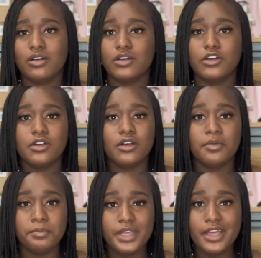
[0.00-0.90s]
Girl,
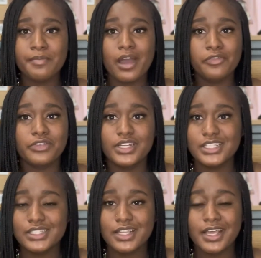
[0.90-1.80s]
me and my
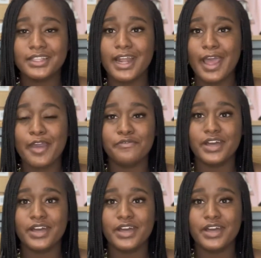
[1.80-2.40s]
friends that I had